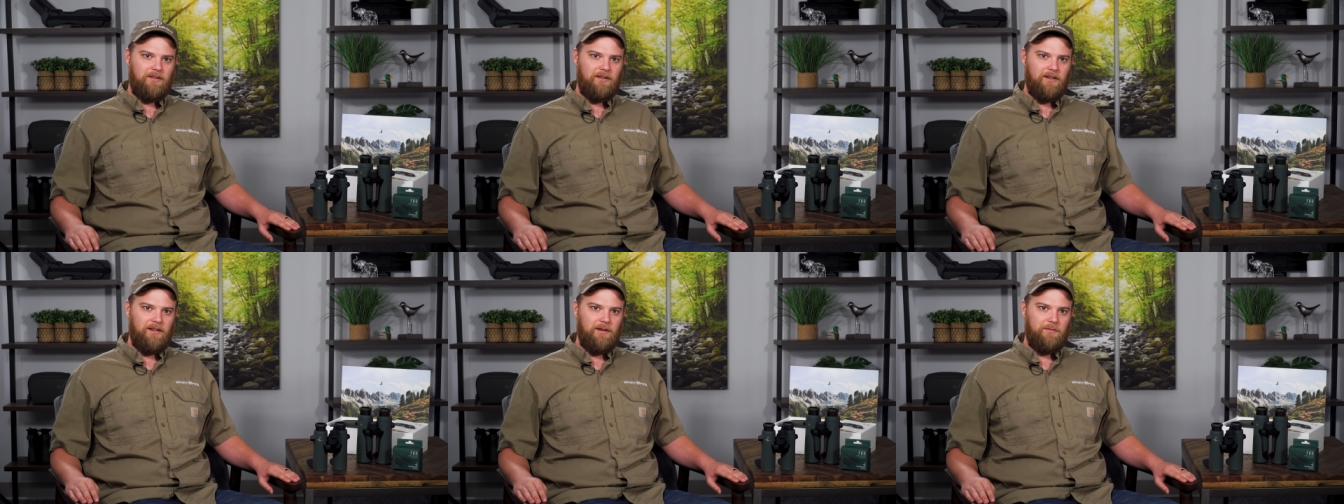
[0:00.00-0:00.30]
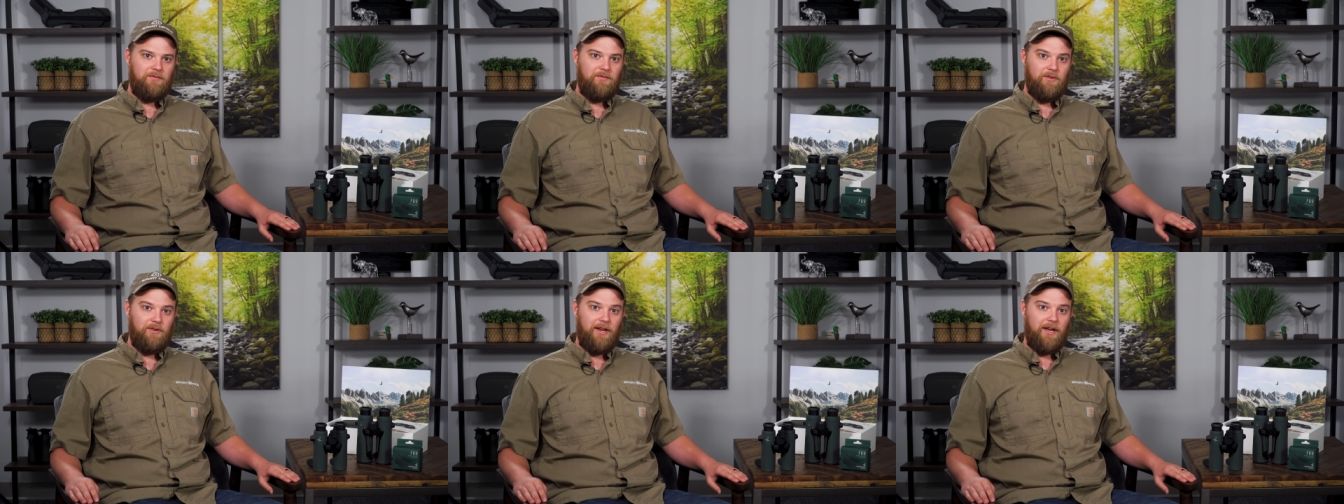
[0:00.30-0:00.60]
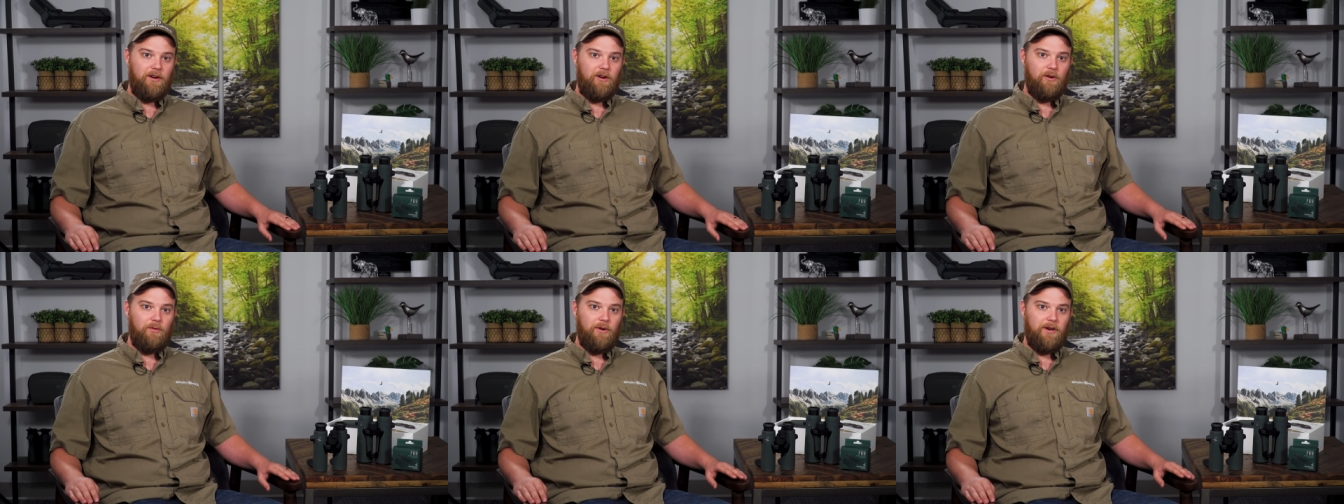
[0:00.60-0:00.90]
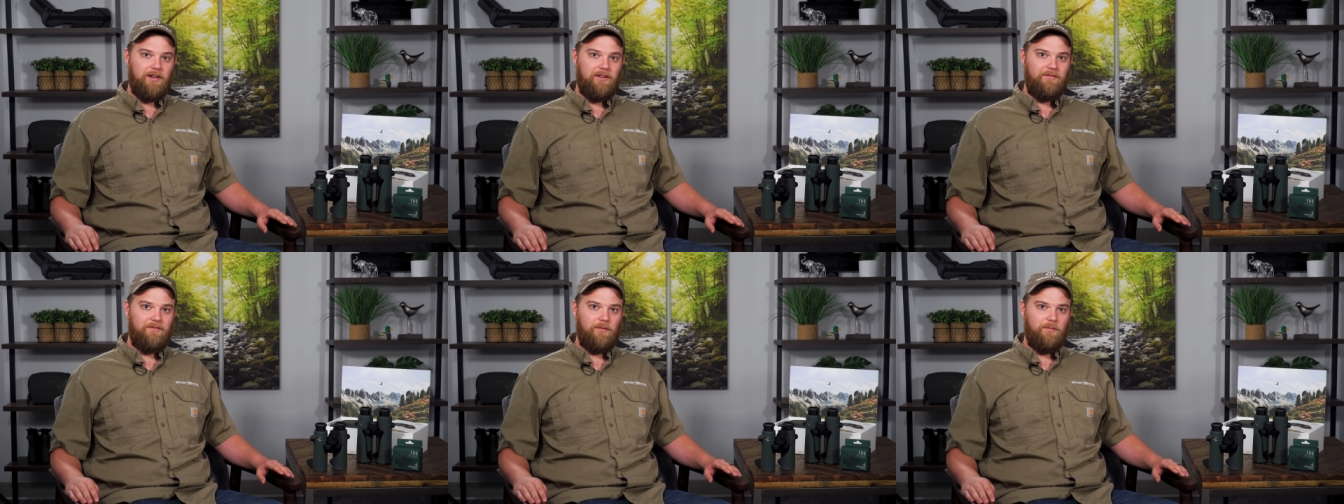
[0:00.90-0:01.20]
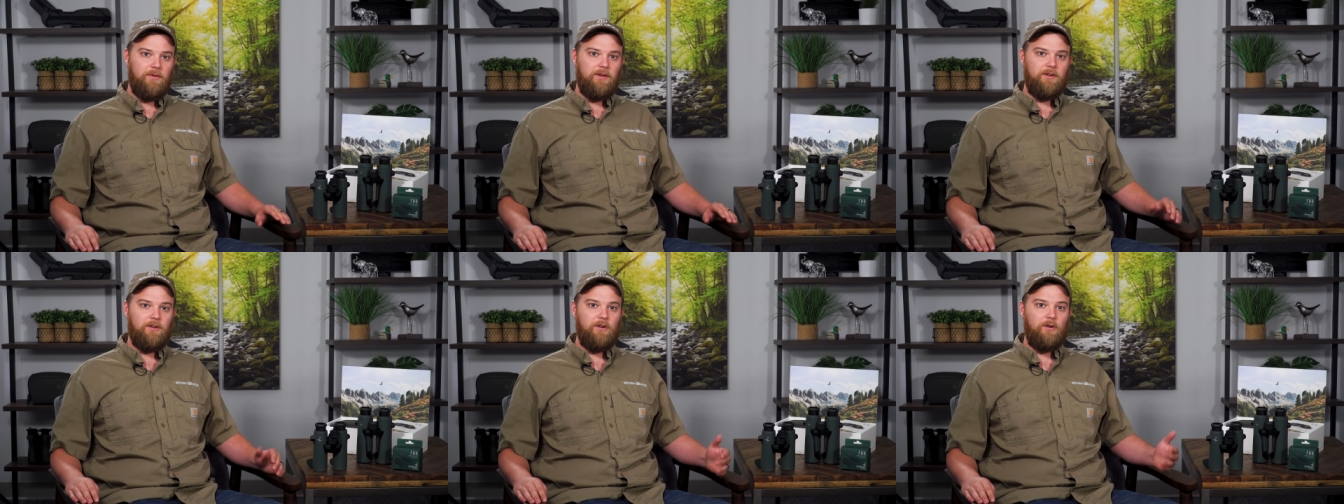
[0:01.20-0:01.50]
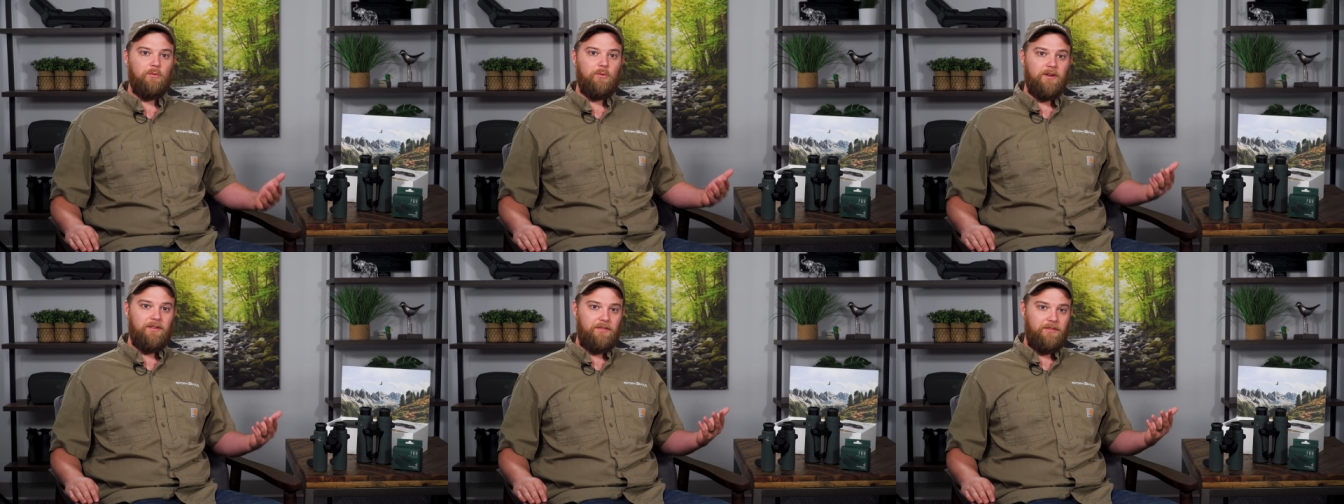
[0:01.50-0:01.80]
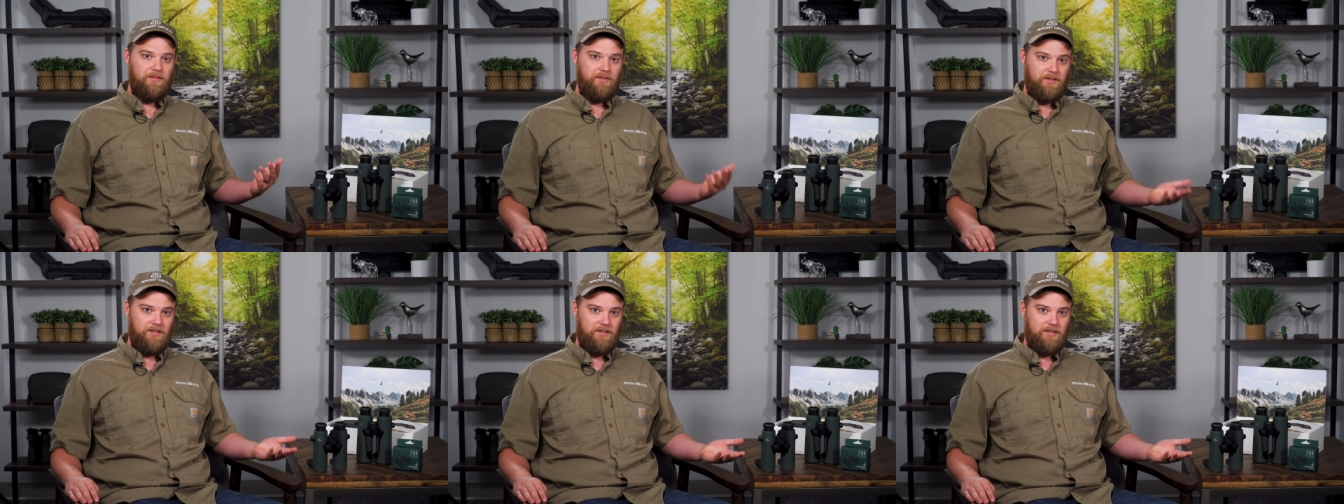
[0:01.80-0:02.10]
Uh, if you're not already familiar
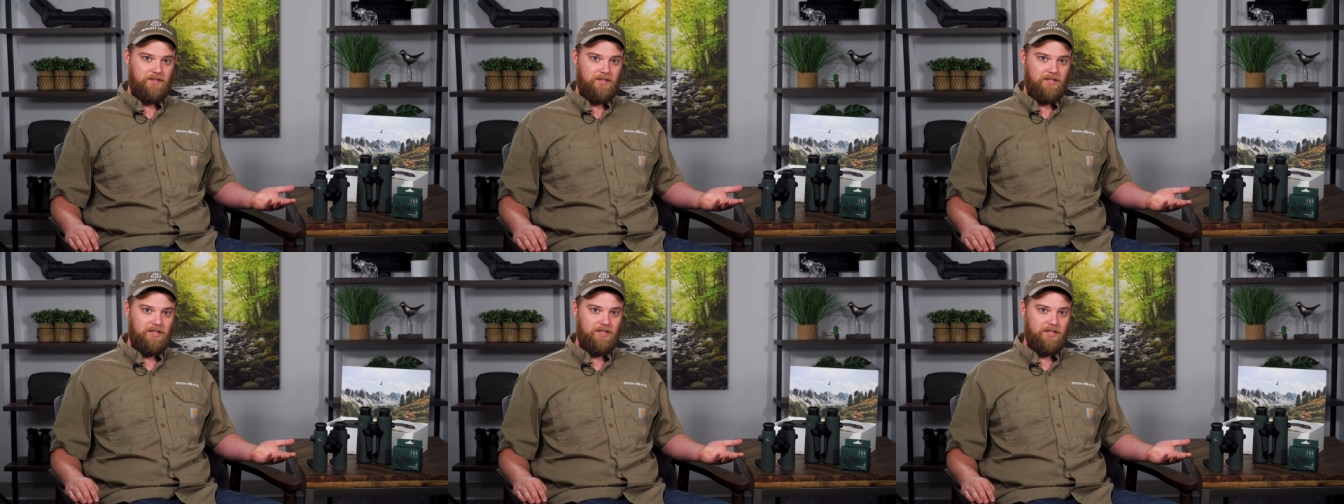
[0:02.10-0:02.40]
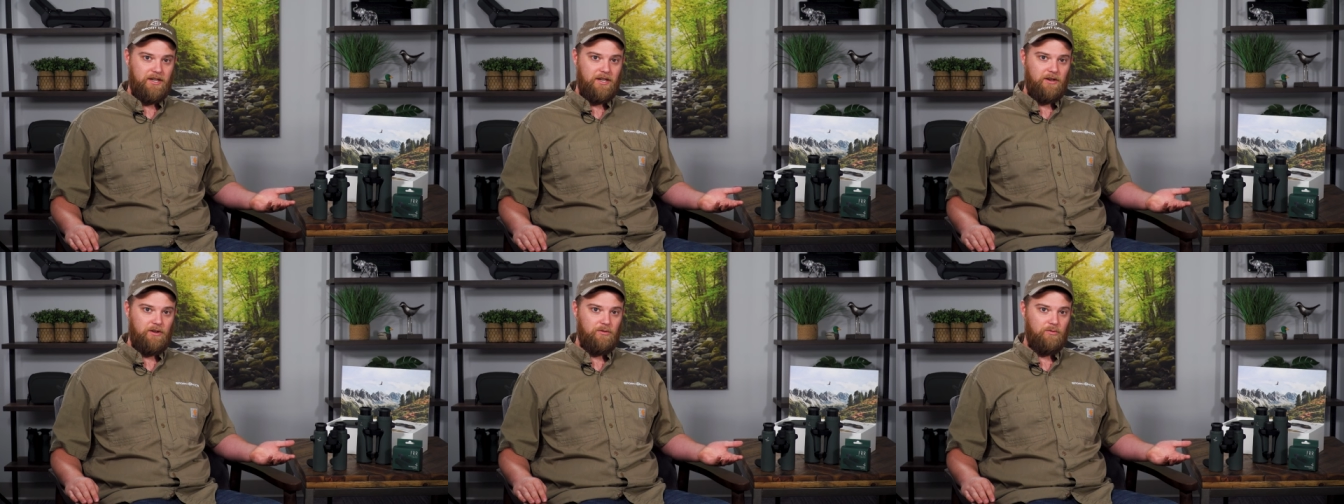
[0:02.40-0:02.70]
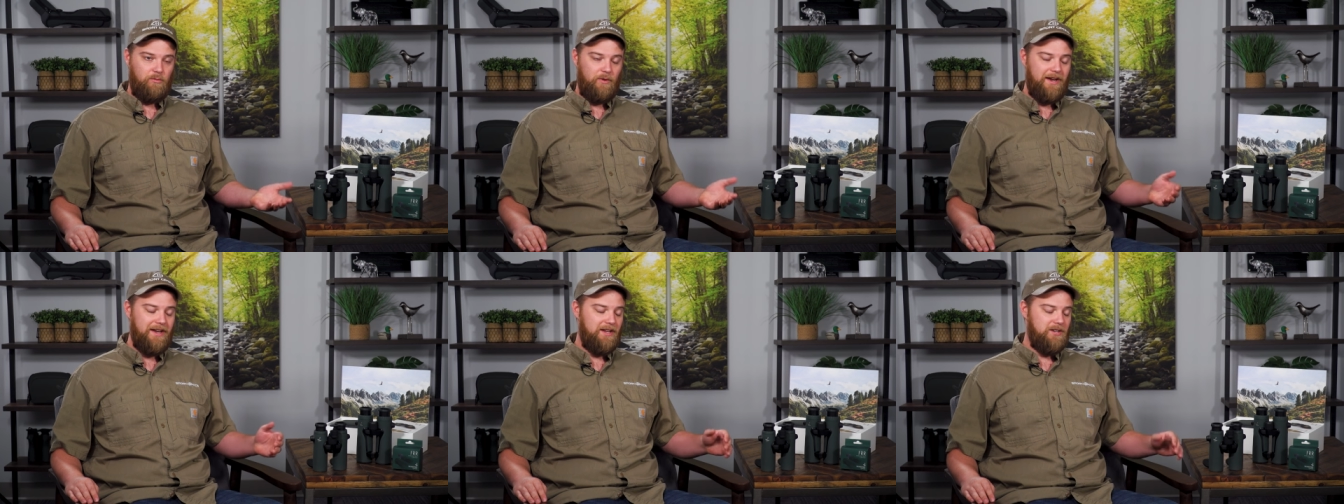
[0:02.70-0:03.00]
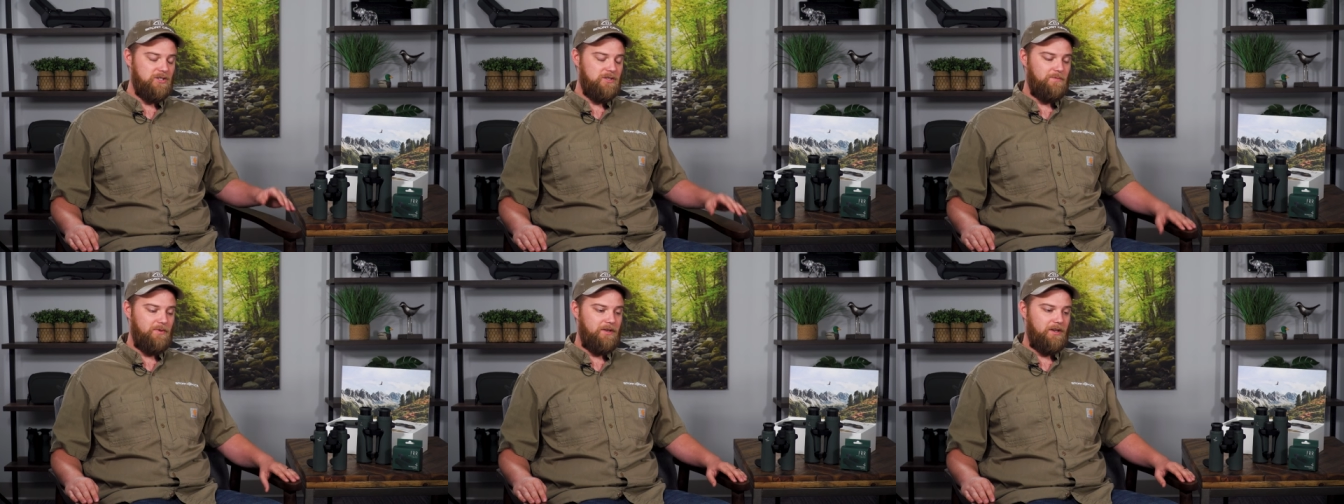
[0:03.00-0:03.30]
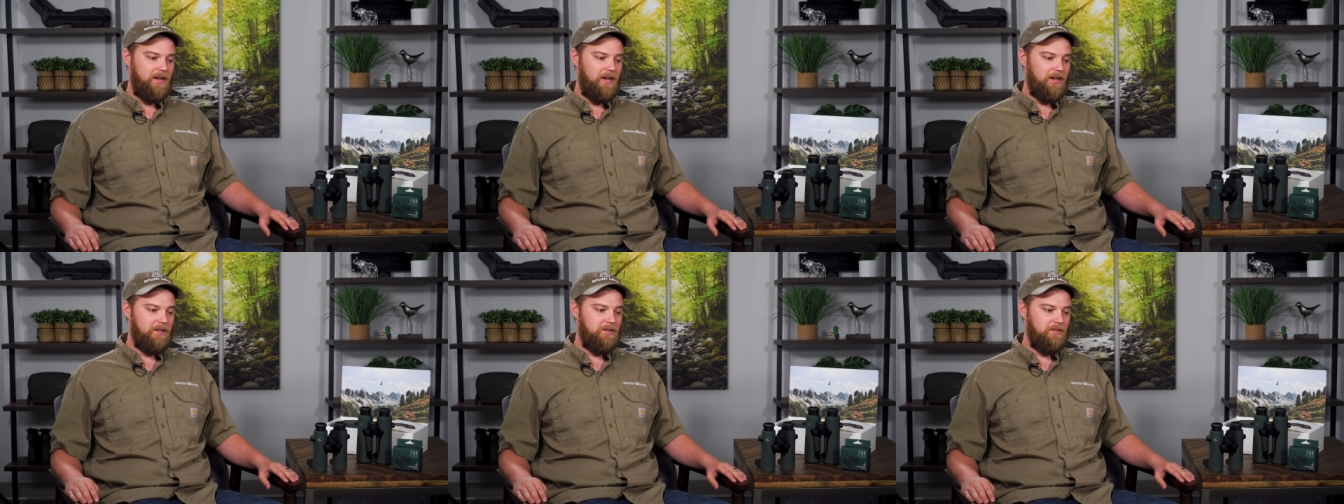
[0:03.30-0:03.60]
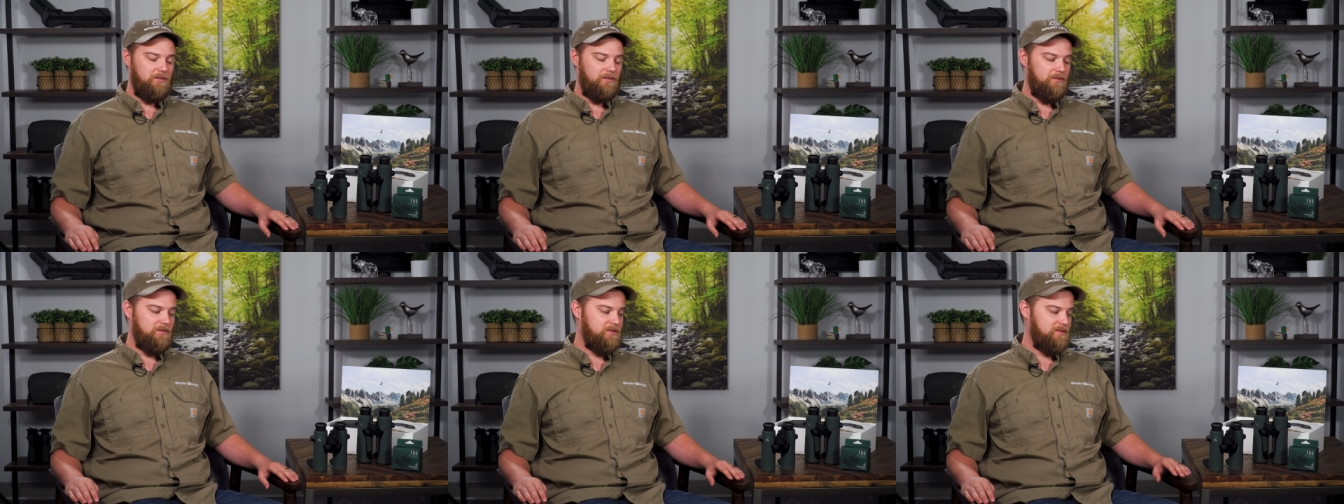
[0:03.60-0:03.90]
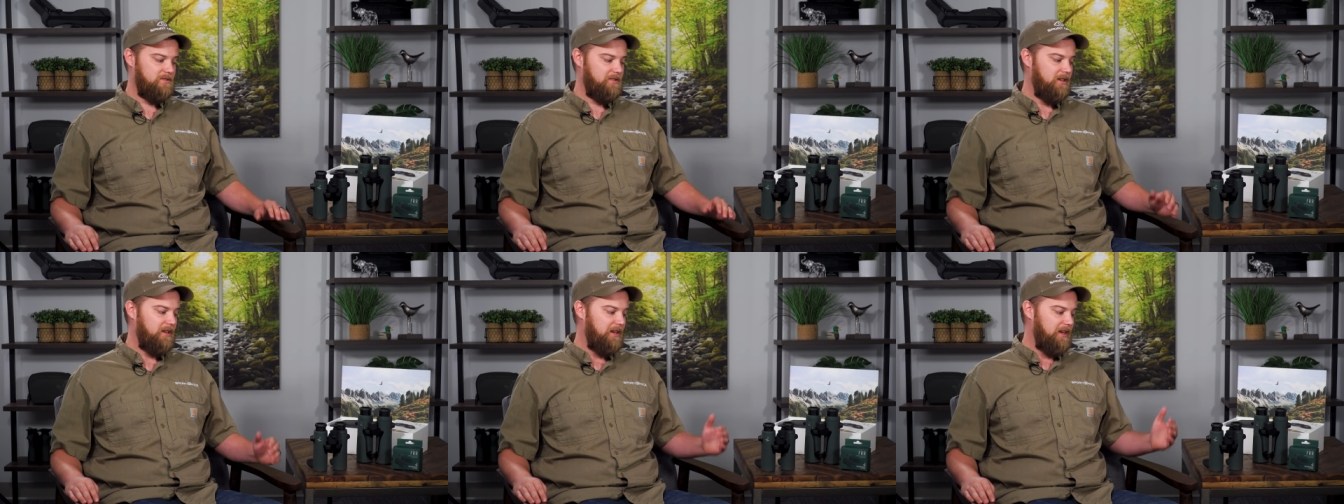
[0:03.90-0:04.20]
with the EL range
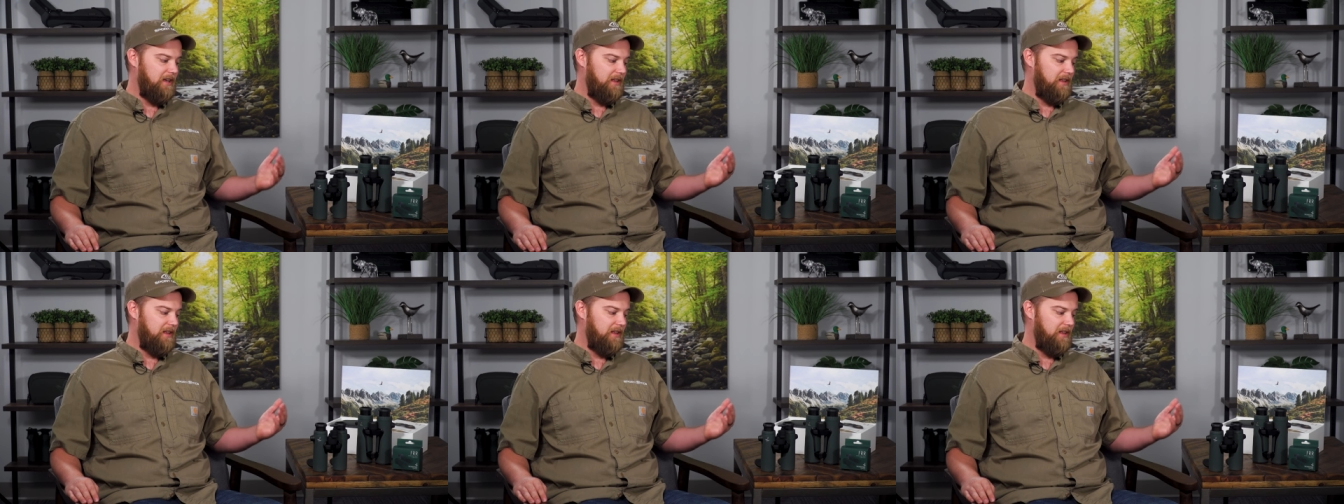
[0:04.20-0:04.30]
binoculars,